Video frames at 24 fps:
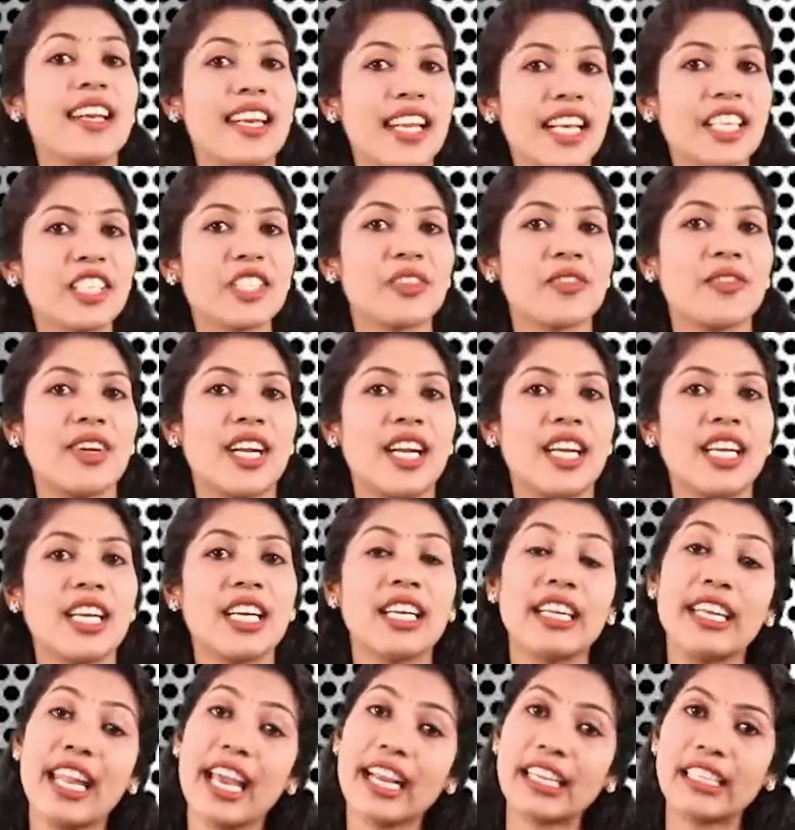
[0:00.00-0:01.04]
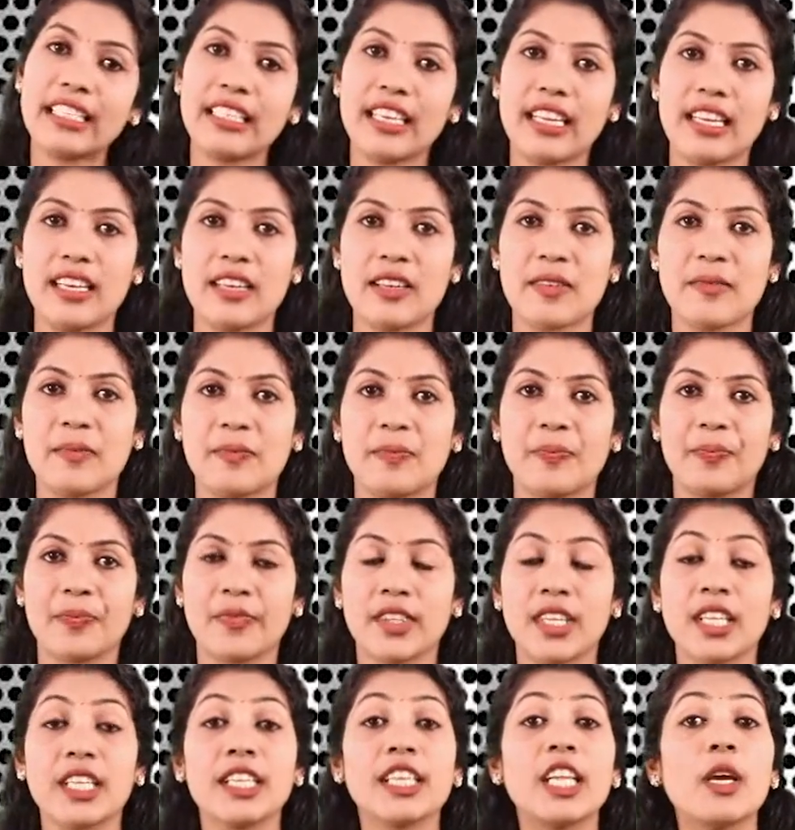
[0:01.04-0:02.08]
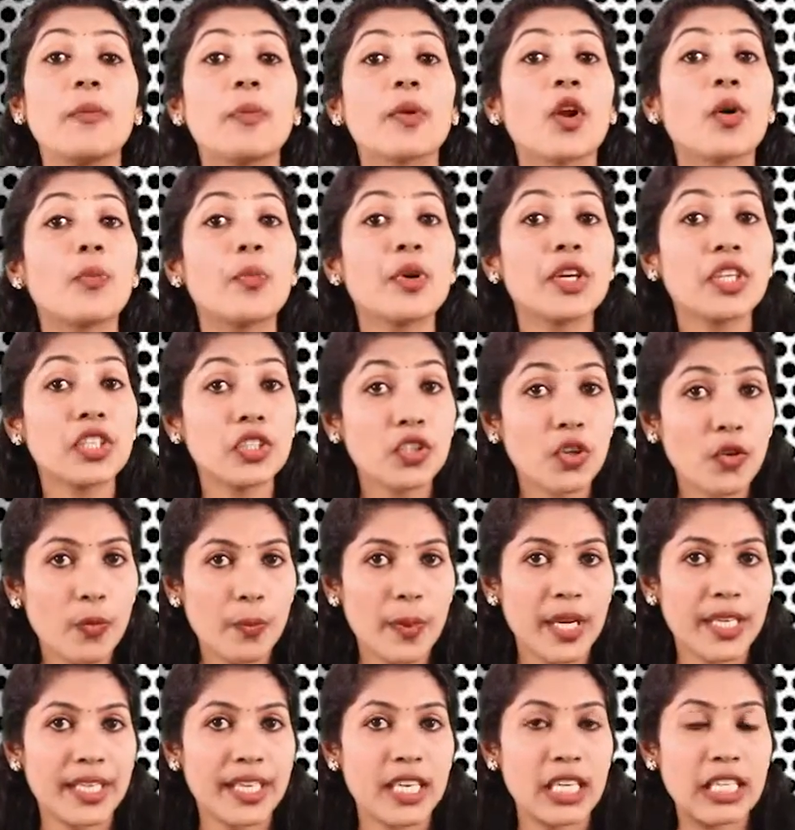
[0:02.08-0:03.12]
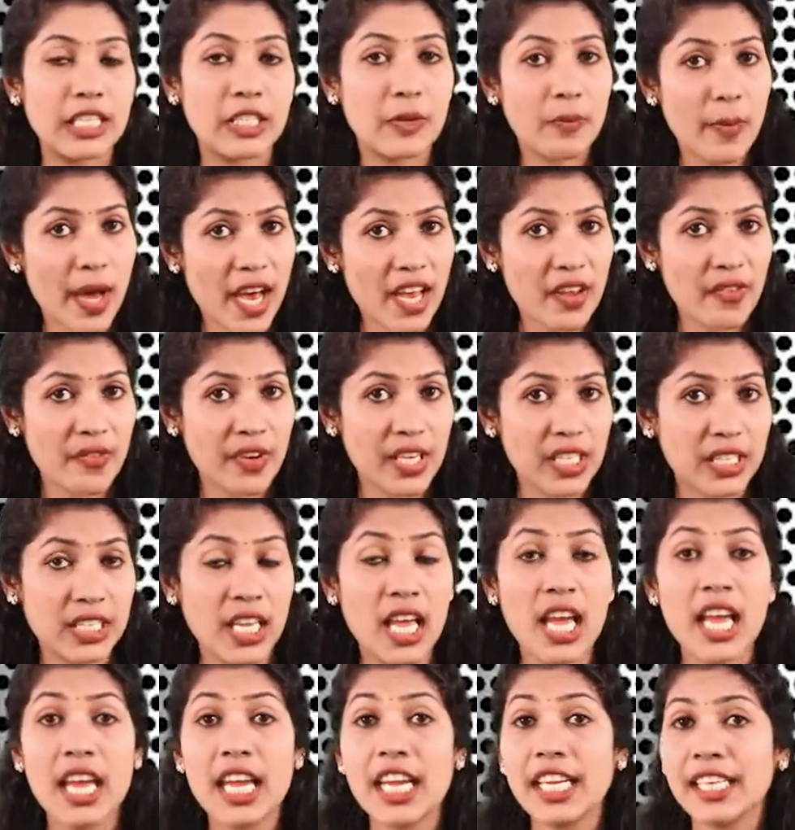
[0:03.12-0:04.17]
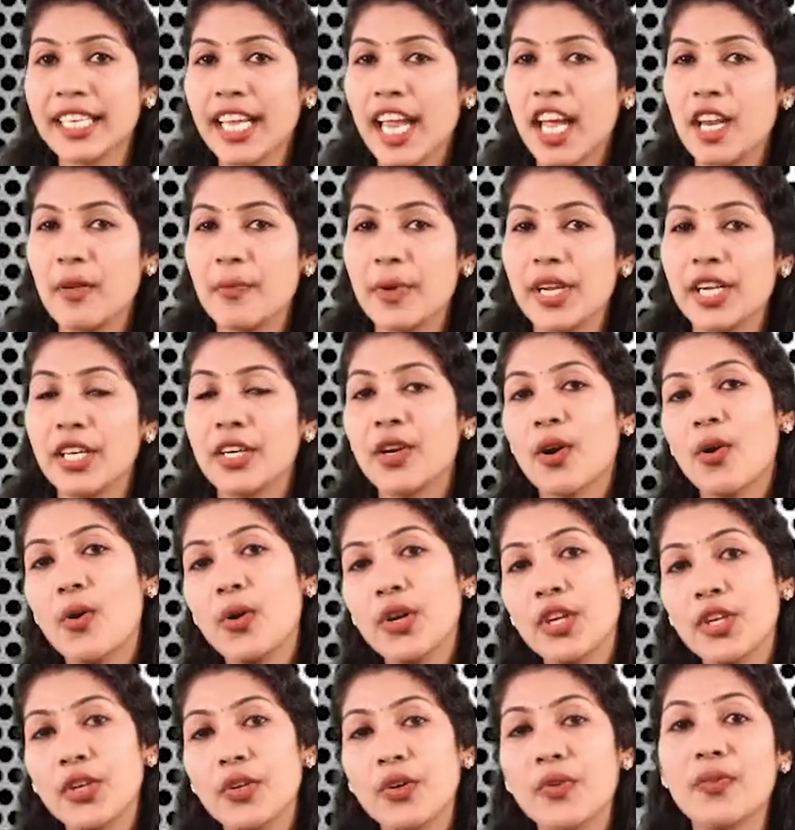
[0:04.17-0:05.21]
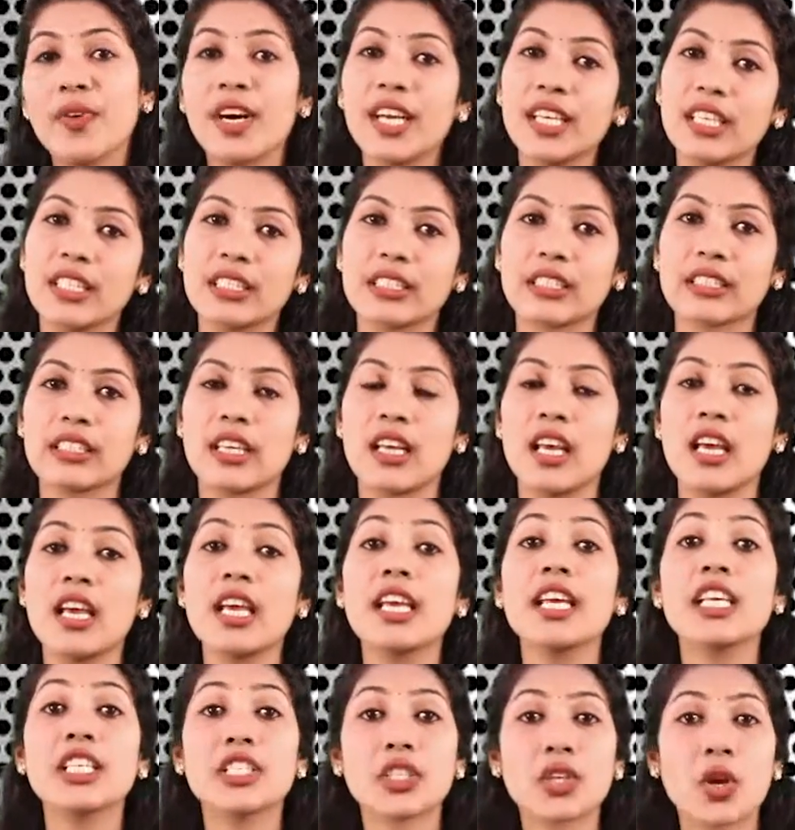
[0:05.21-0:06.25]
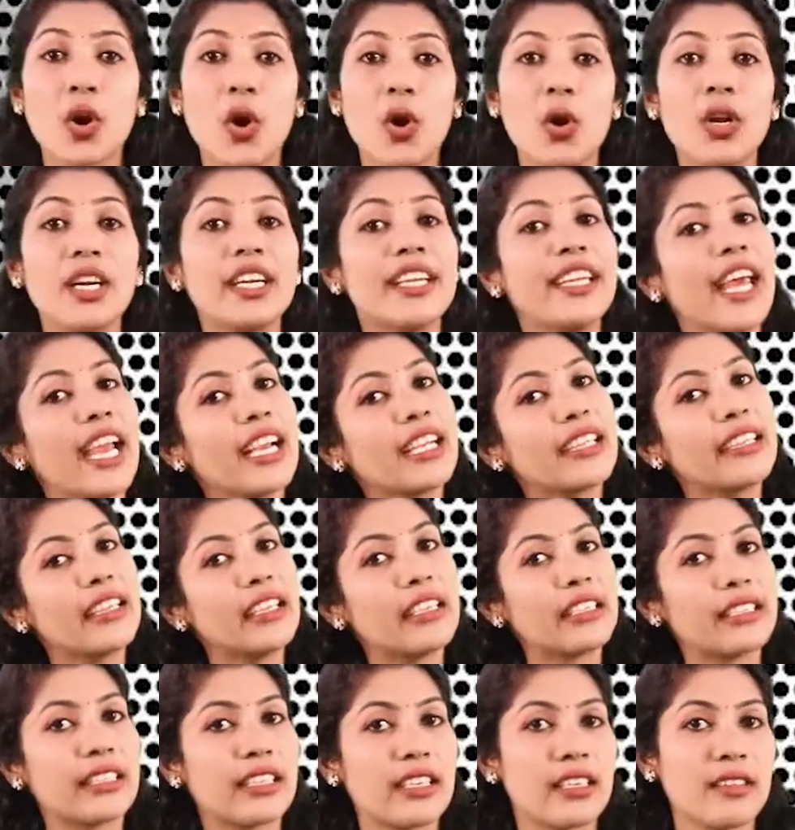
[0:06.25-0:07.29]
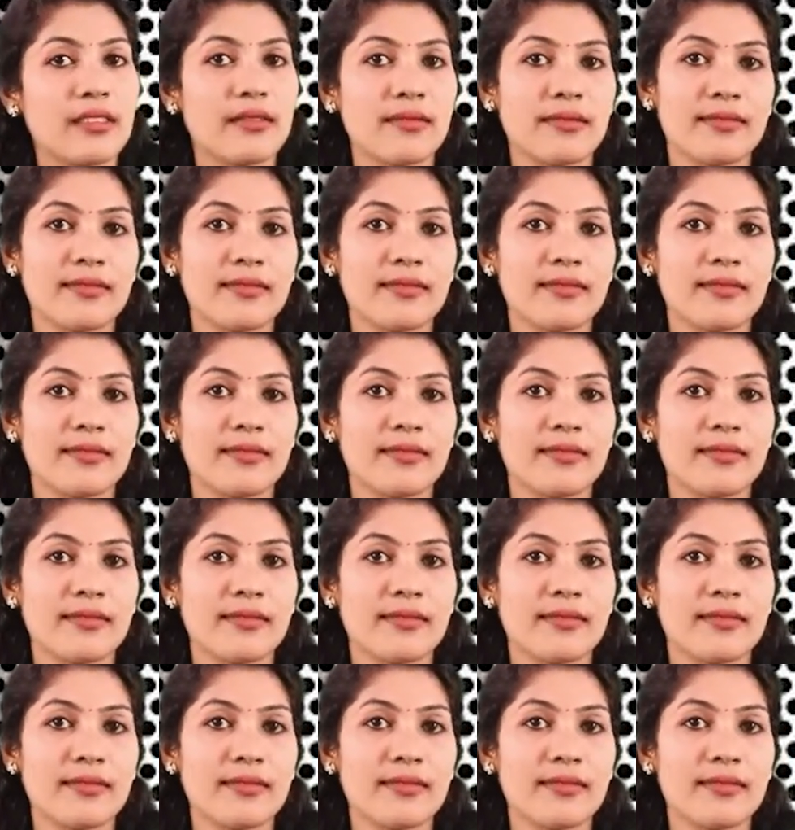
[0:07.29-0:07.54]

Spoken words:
Next one, ductile. The properties of metals by which it can be thrown into wires is called ductility.